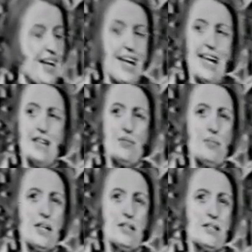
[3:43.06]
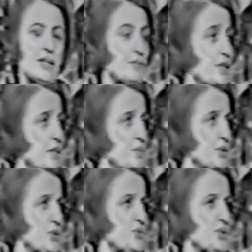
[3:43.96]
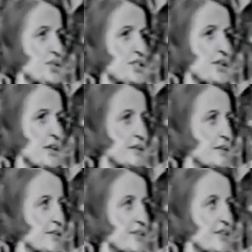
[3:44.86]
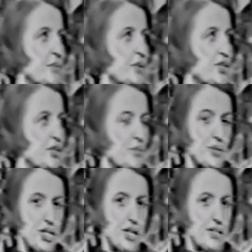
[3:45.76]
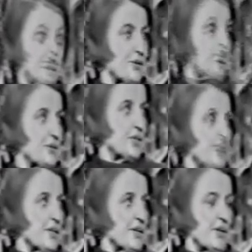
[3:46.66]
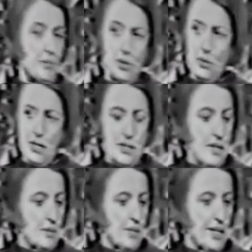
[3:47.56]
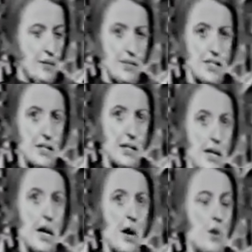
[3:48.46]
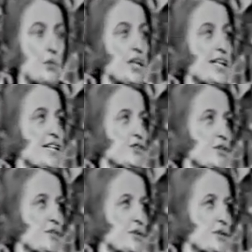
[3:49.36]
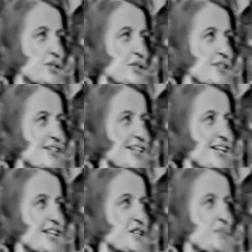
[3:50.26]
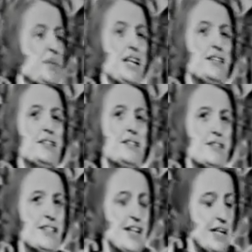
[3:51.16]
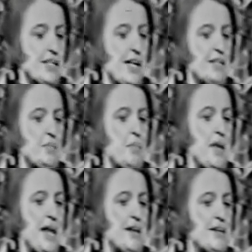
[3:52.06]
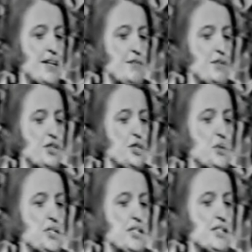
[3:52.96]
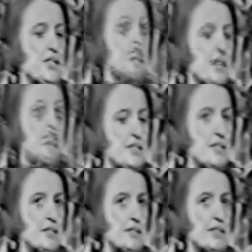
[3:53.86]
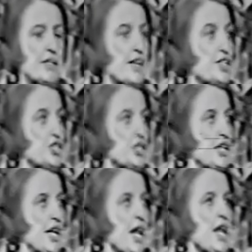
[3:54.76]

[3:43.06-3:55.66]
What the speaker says: that very beautiful song which we just heard, which was sung magnificently, only in reverse. It means that man, if he chooses his ideals rationally,